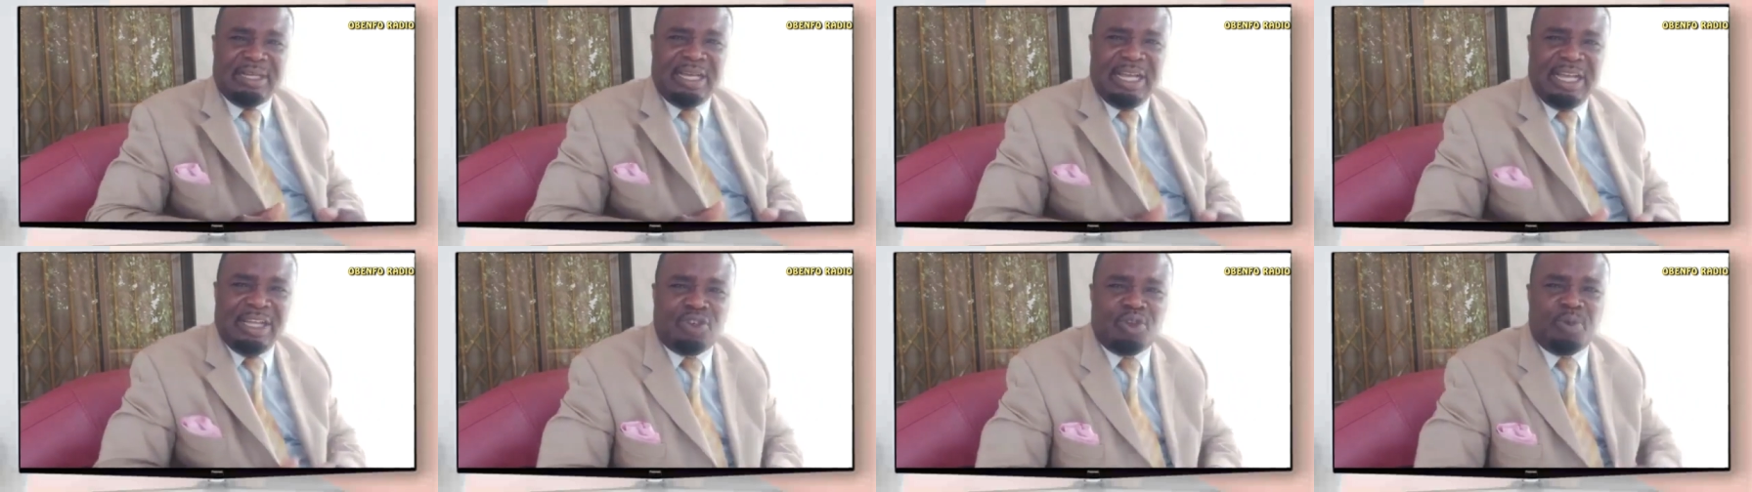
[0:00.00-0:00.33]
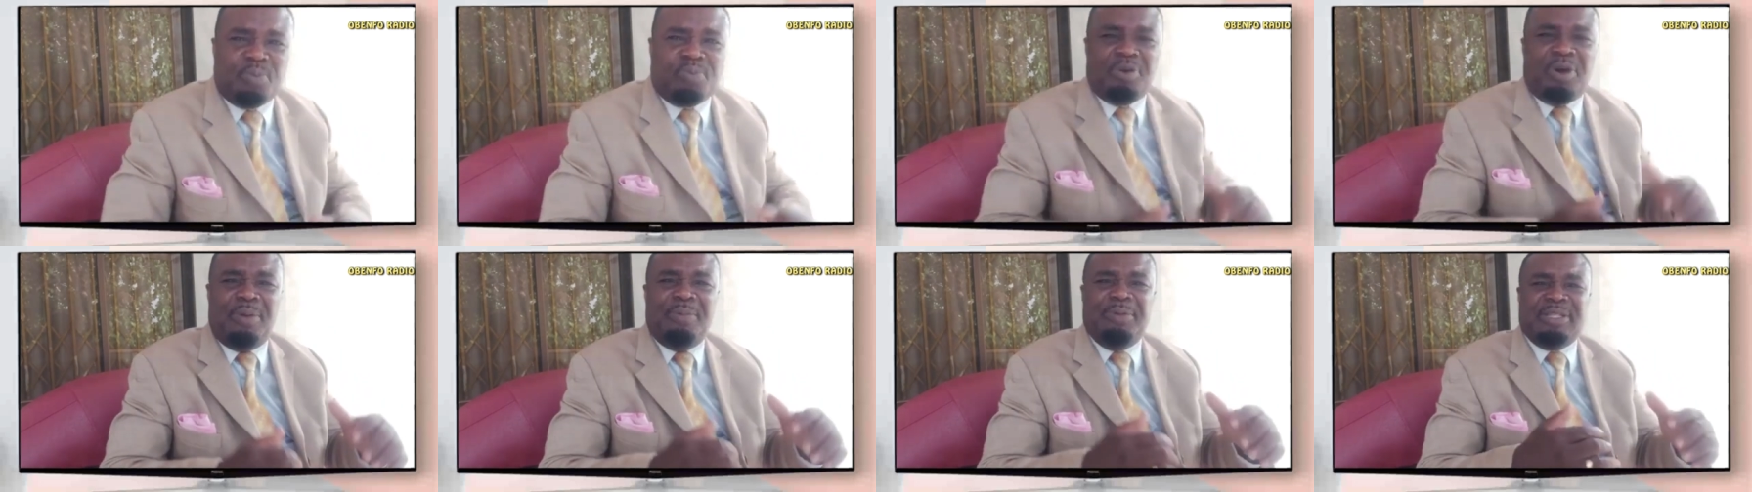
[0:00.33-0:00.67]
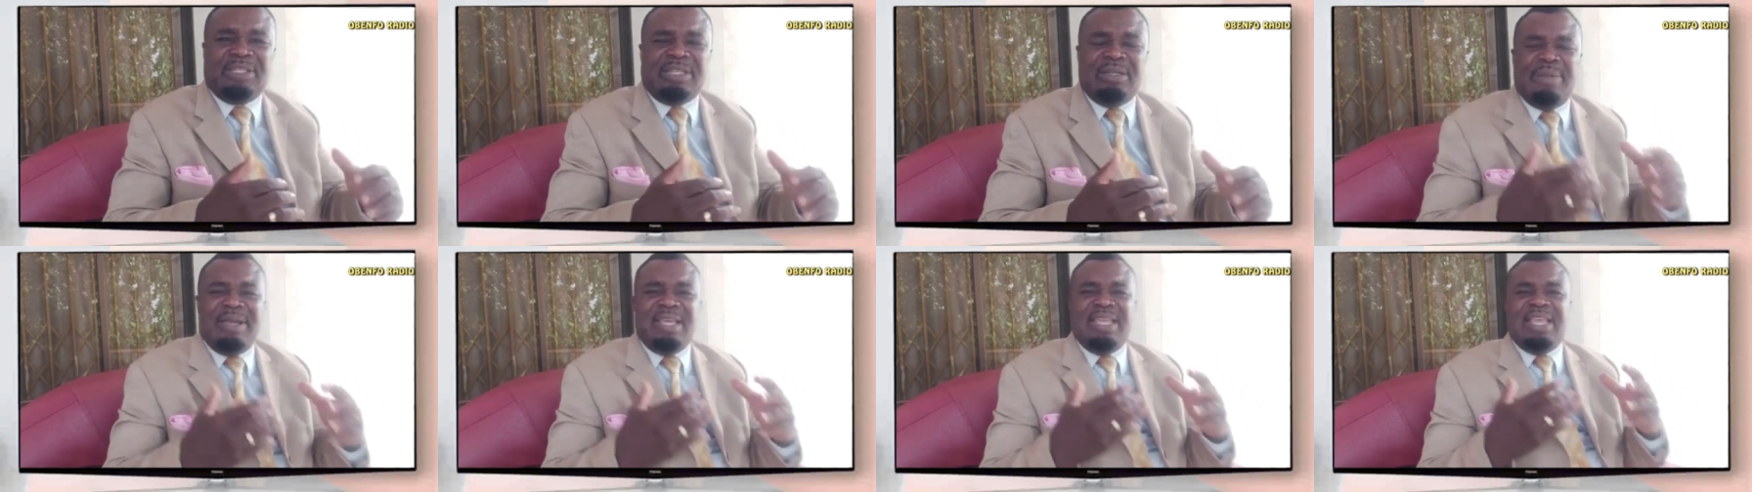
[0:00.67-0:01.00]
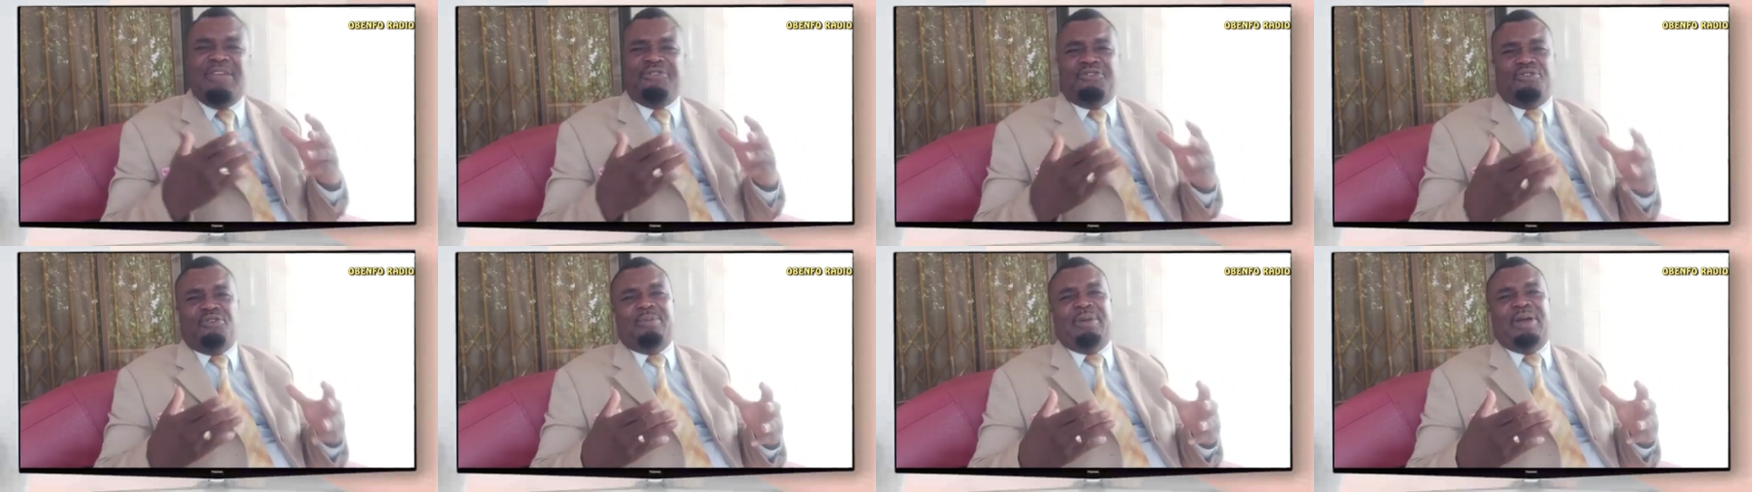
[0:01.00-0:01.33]
and so promising by
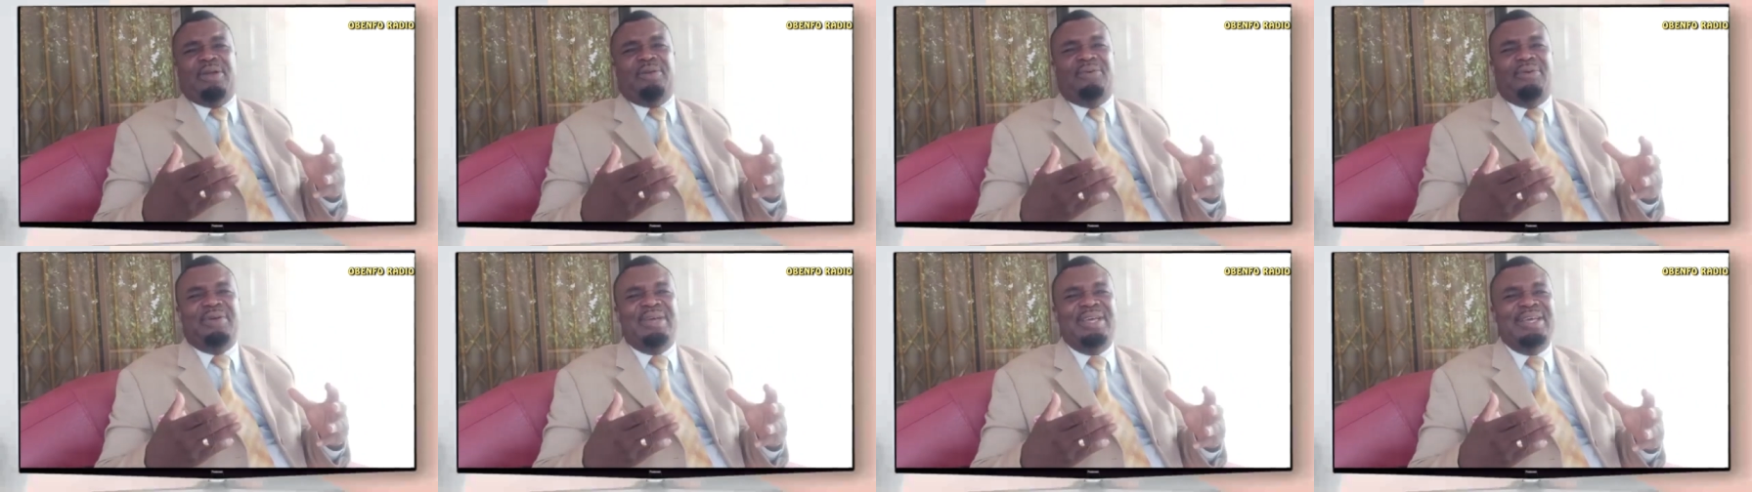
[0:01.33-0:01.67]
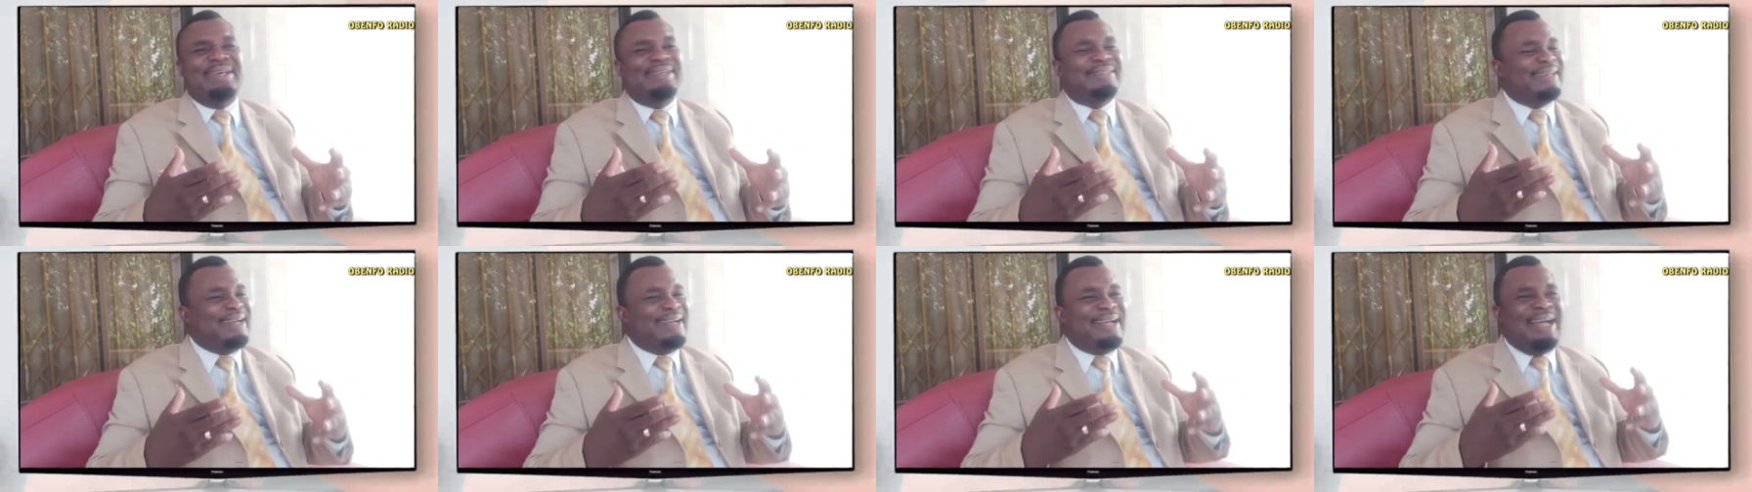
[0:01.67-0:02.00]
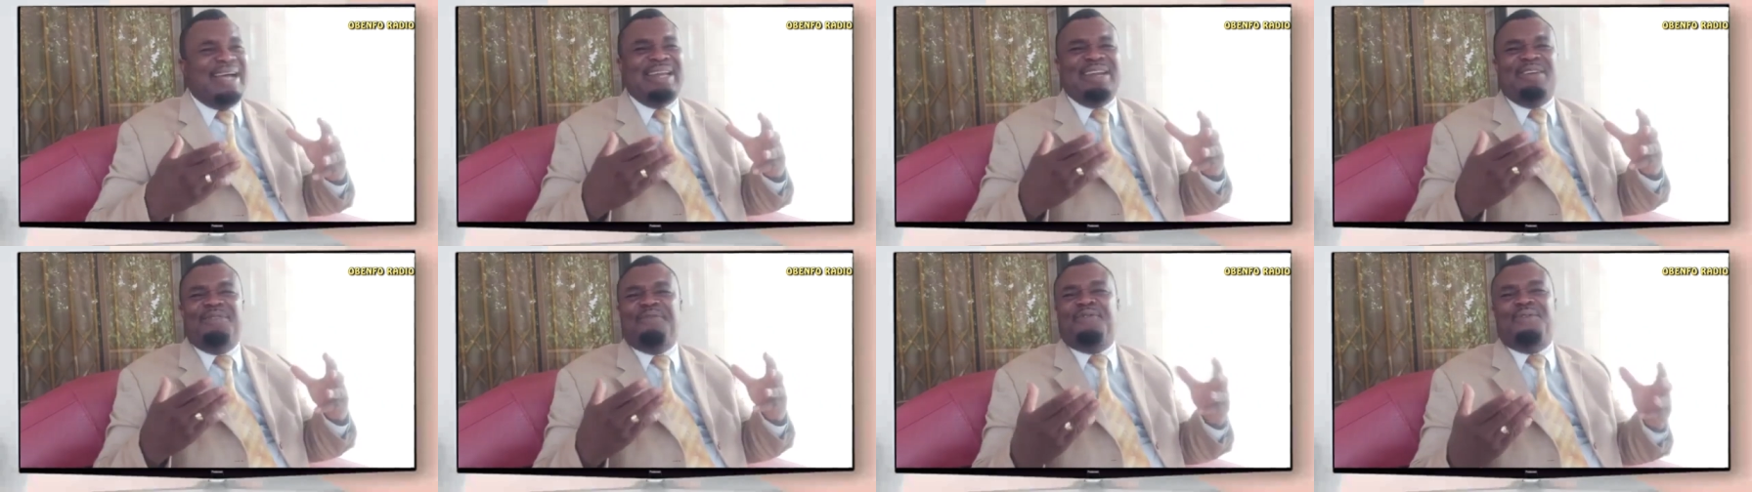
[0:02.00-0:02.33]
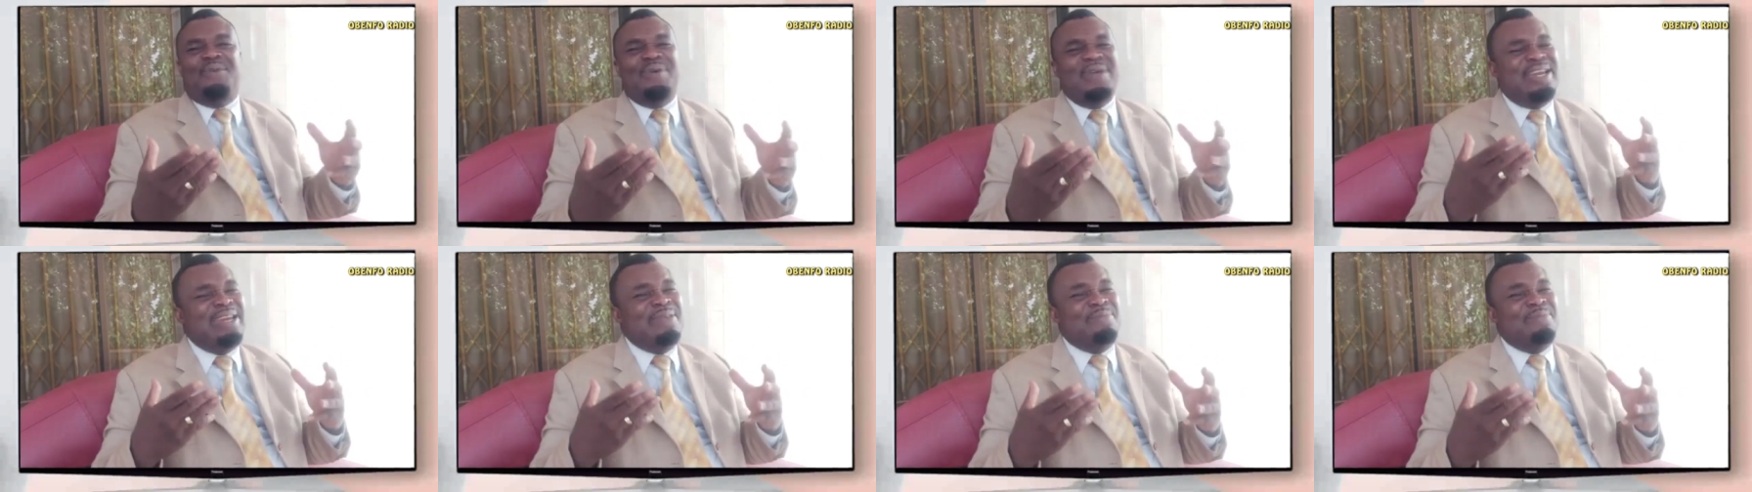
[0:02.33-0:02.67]
Yetuman, it's a gun of
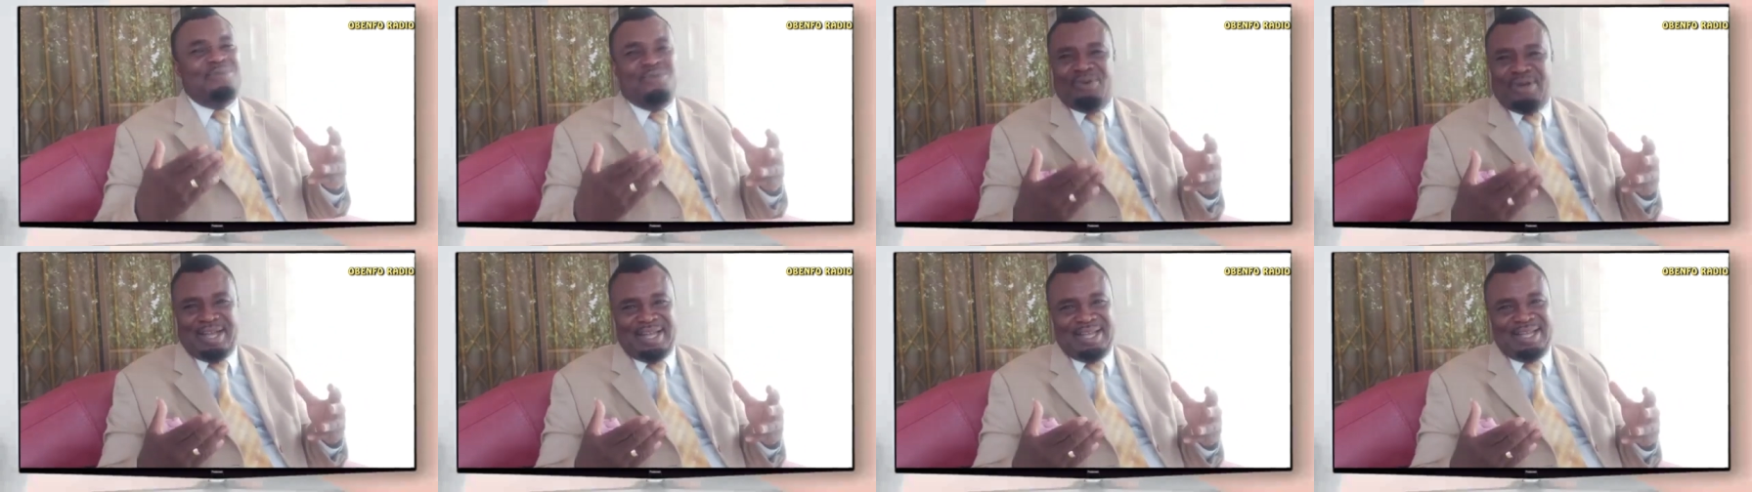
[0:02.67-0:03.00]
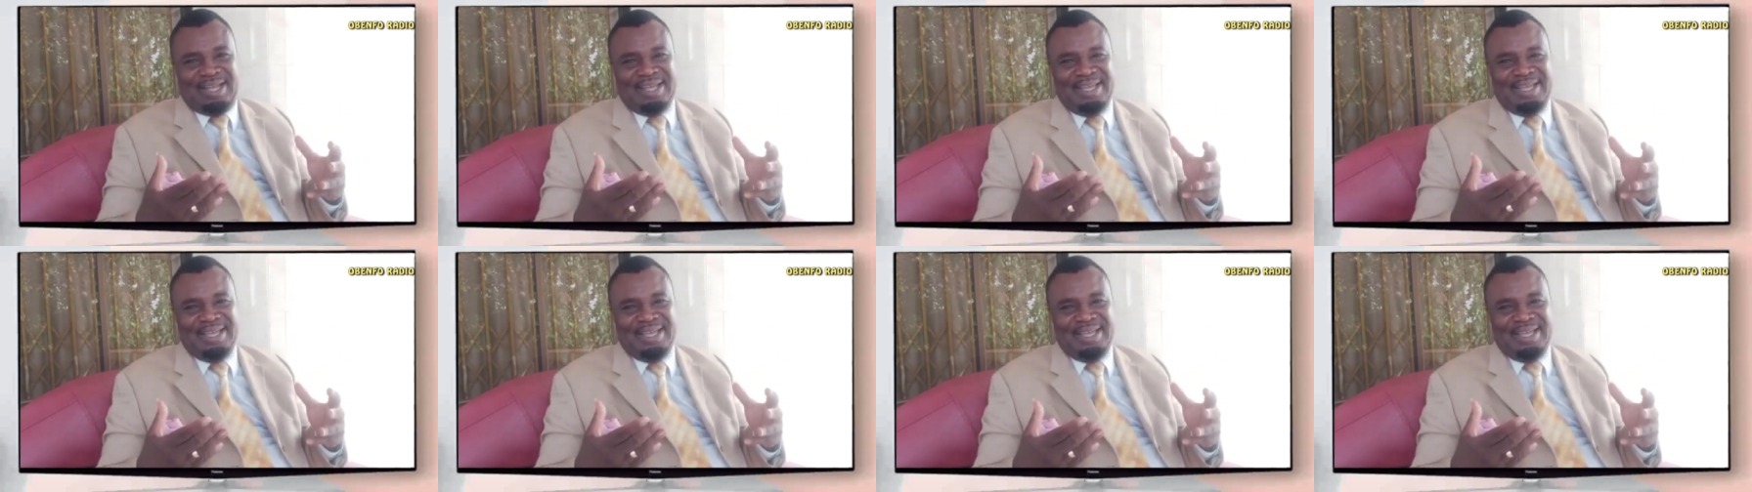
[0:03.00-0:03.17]
winning one.